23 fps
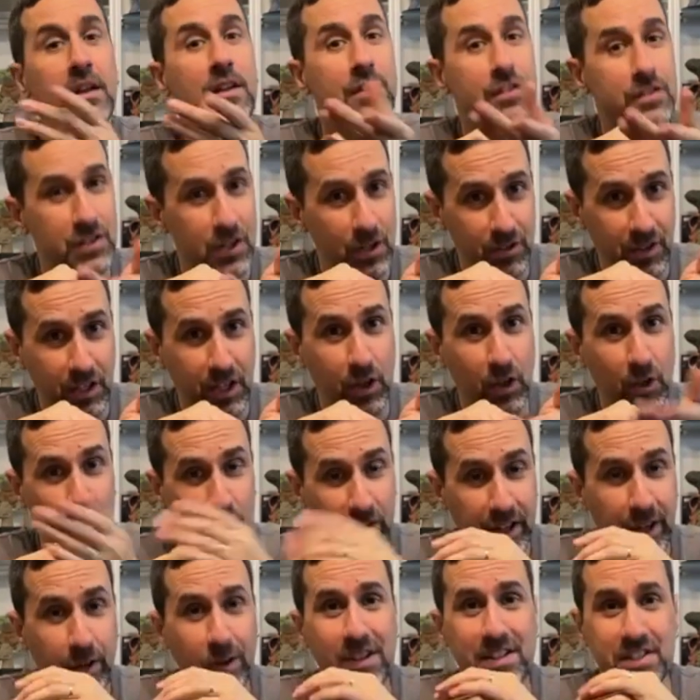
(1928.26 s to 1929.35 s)
So the goal
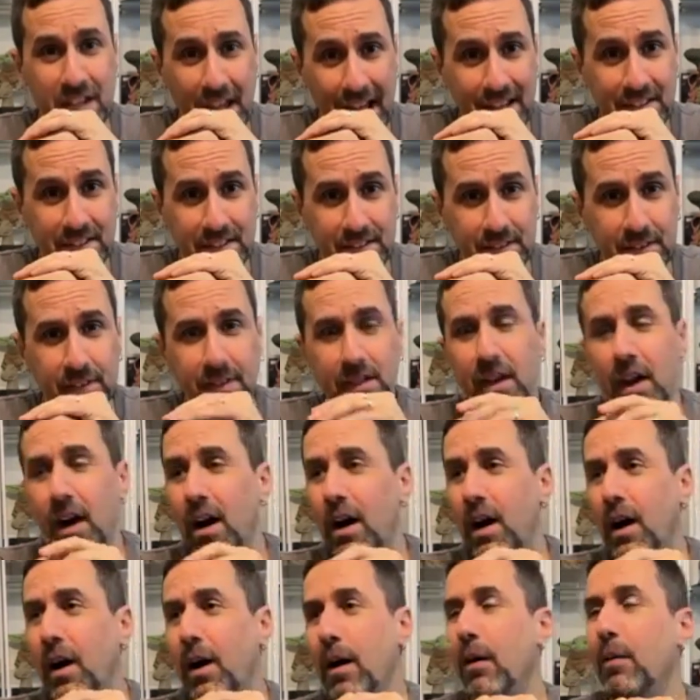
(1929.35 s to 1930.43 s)
there is yes.
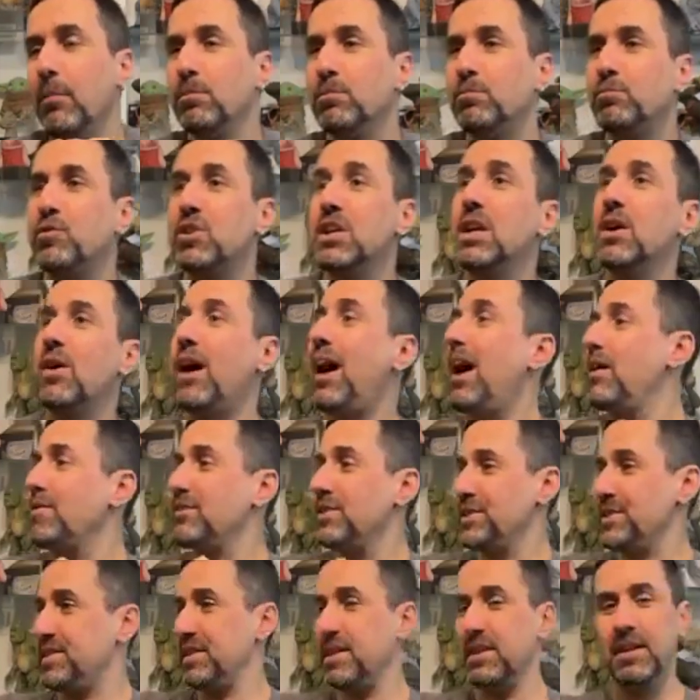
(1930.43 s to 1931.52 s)

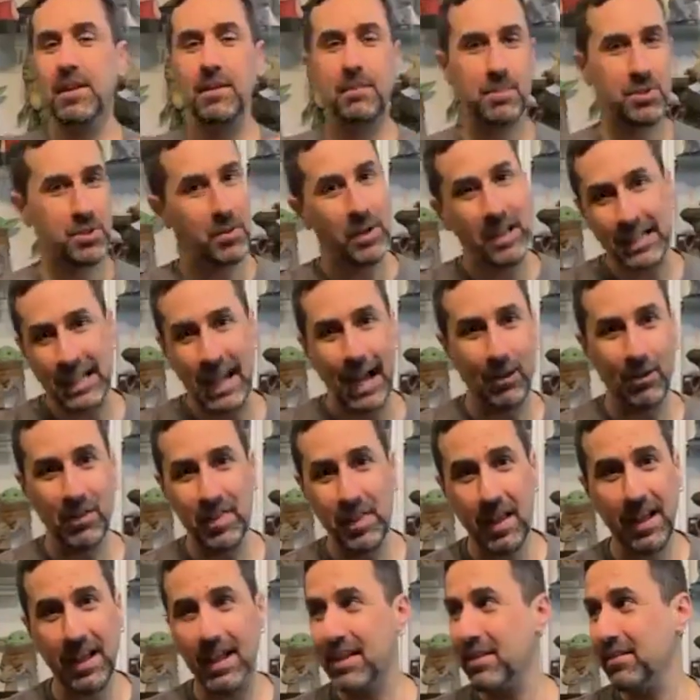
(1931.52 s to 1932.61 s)
Obviously between now and
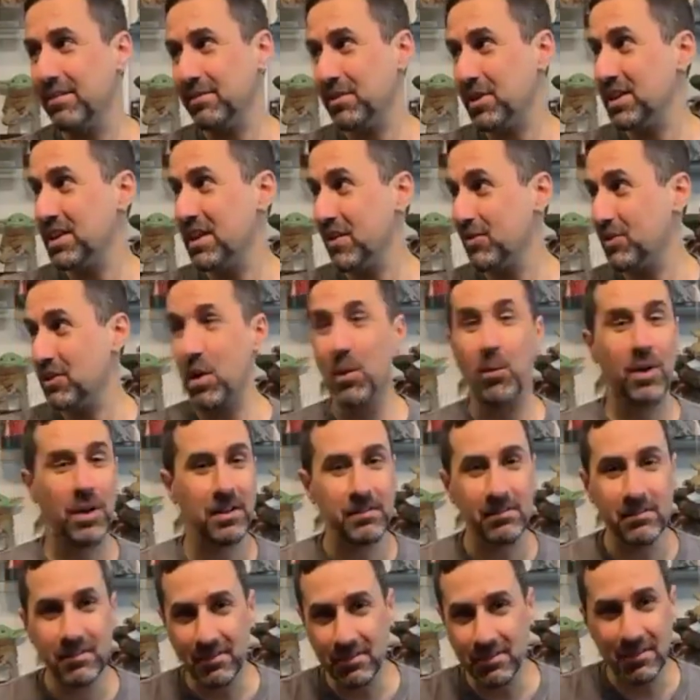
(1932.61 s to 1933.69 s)
then, you never know
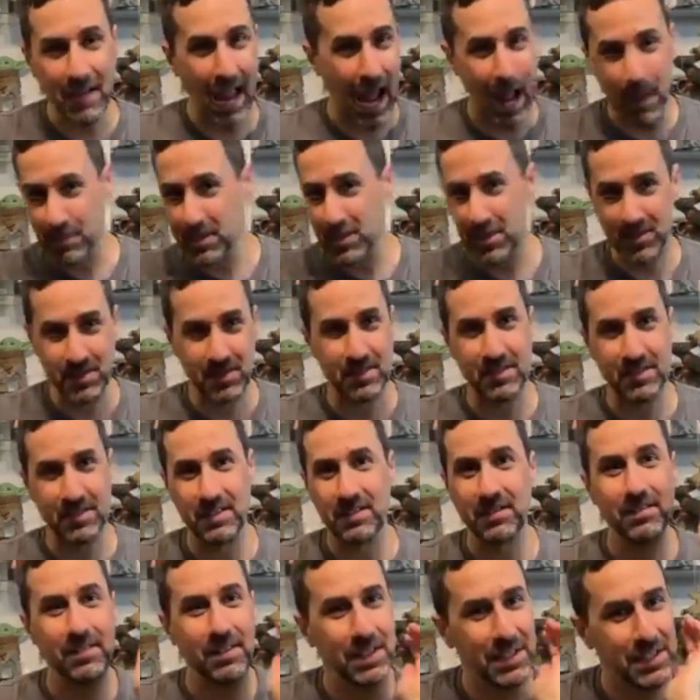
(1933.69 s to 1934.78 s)
what happens
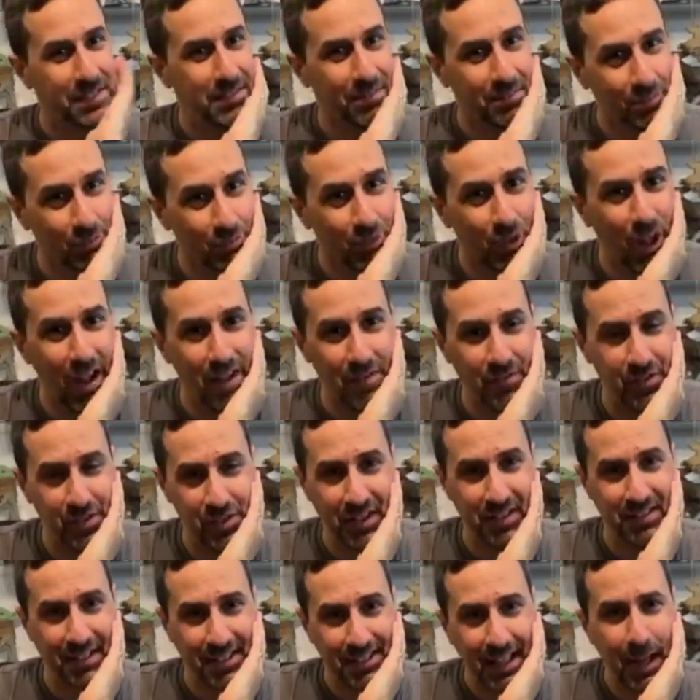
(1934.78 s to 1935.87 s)
in life and
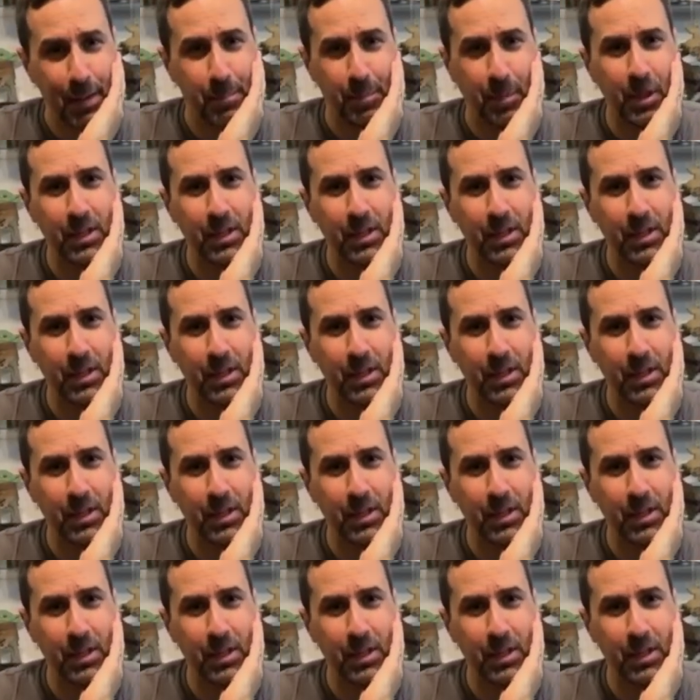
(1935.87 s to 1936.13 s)
things like that.